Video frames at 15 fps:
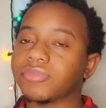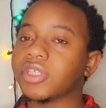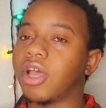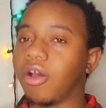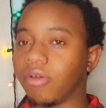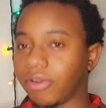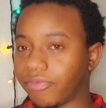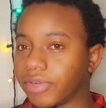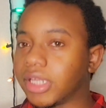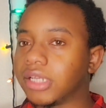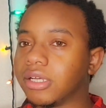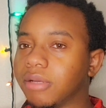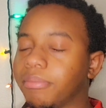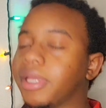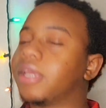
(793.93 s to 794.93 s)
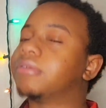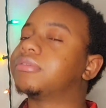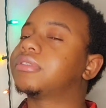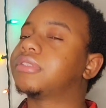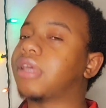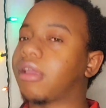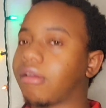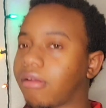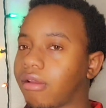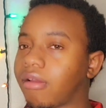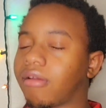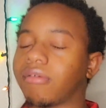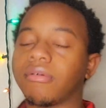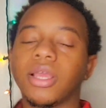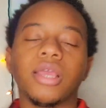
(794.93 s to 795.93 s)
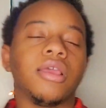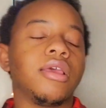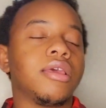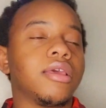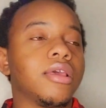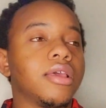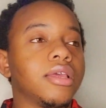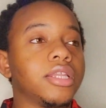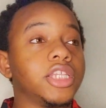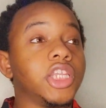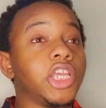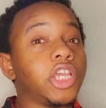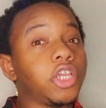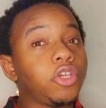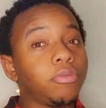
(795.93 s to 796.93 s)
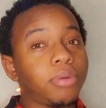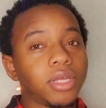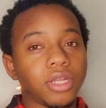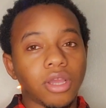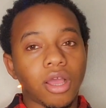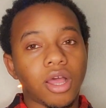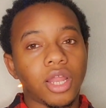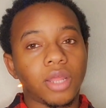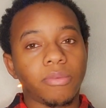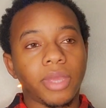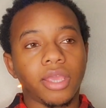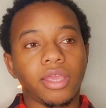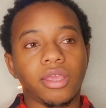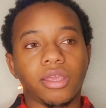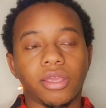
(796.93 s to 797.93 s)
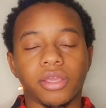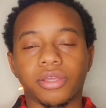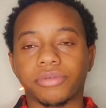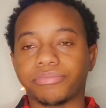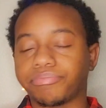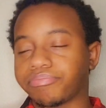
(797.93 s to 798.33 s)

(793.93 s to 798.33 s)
Hold it for a little bit. Take it out then you put it all the way in,